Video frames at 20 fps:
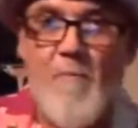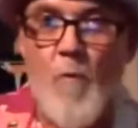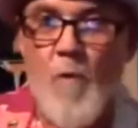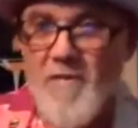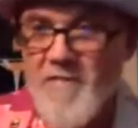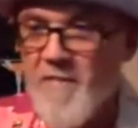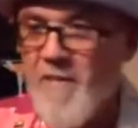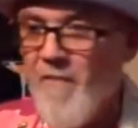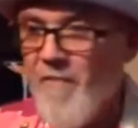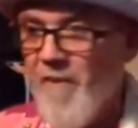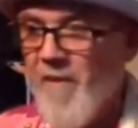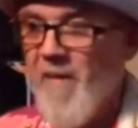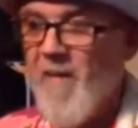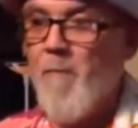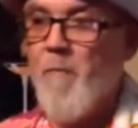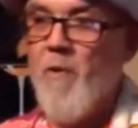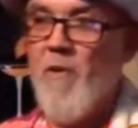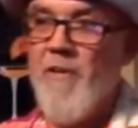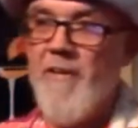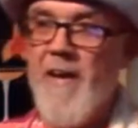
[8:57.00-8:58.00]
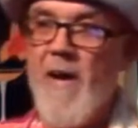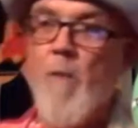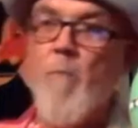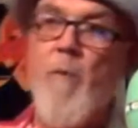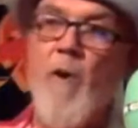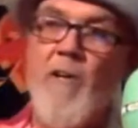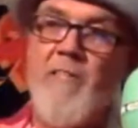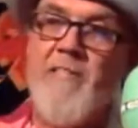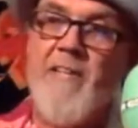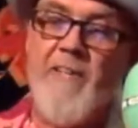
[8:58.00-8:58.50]
wasn't available, and now
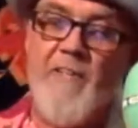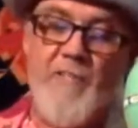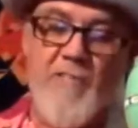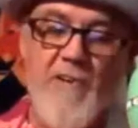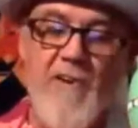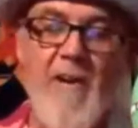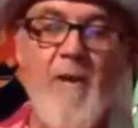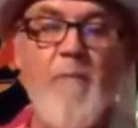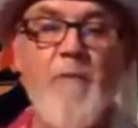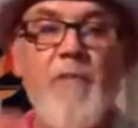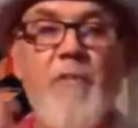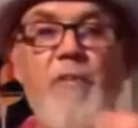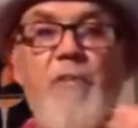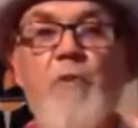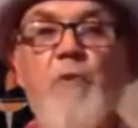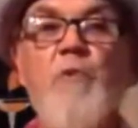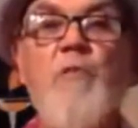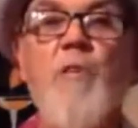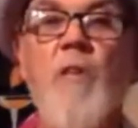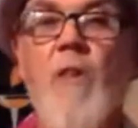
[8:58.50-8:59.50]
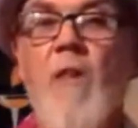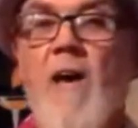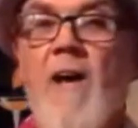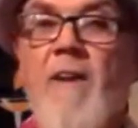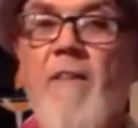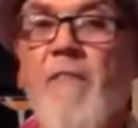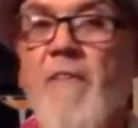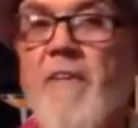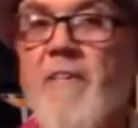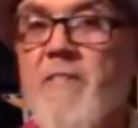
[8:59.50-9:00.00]
bartenders are able to use a
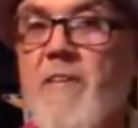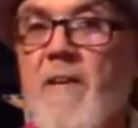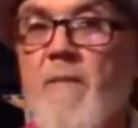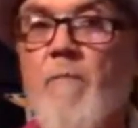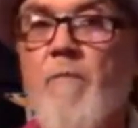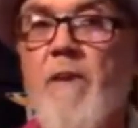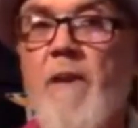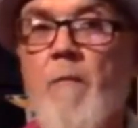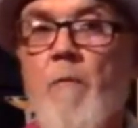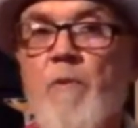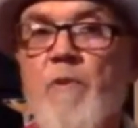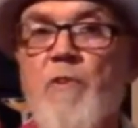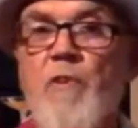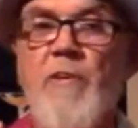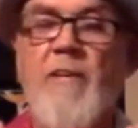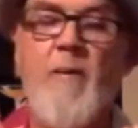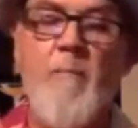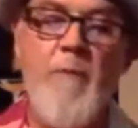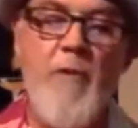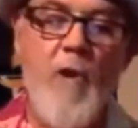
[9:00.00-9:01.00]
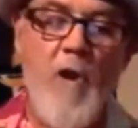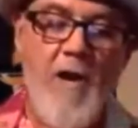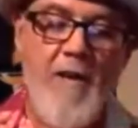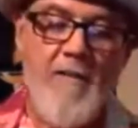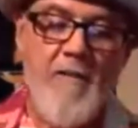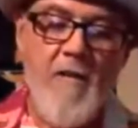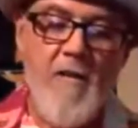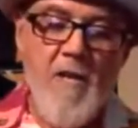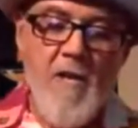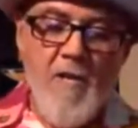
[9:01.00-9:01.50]
lot of things, and we're looking
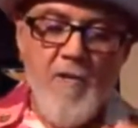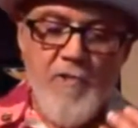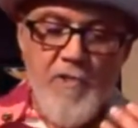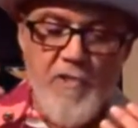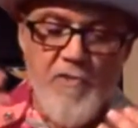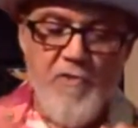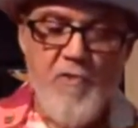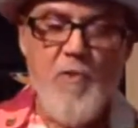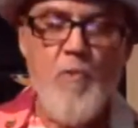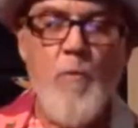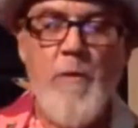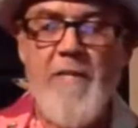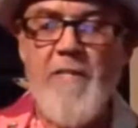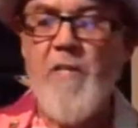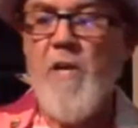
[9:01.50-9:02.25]
beyond just sweet